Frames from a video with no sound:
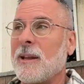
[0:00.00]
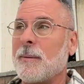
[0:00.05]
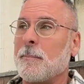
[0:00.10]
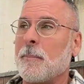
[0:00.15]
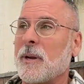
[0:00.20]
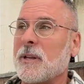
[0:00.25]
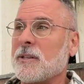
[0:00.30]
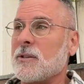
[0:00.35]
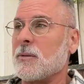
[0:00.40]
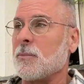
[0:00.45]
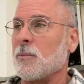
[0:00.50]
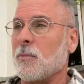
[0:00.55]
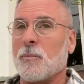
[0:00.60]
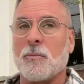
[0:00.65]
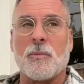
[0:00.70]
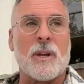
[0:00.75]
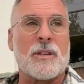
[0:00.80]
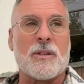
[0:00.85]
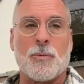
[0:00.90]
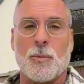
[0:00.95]
But
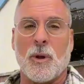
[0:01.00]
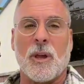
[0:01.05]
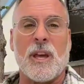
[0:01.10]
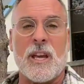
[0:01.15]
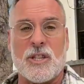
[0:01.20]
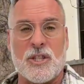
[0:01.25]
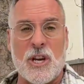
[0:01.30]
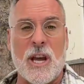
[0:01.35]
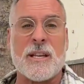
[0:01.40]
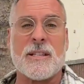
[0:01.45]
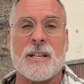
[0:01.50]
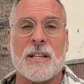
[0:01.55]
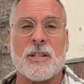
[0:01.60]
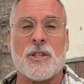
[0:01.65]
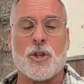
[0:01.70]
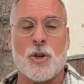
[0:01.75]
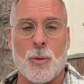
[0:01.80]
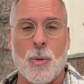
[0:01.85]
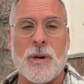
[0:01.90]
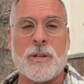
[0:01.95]
it's really adjacent
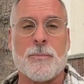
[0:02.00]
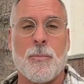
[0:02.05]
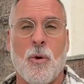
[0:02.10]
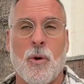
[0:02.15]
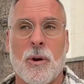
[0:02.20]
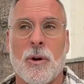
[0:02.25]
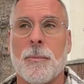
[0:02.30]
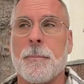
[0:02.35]
to West Portal.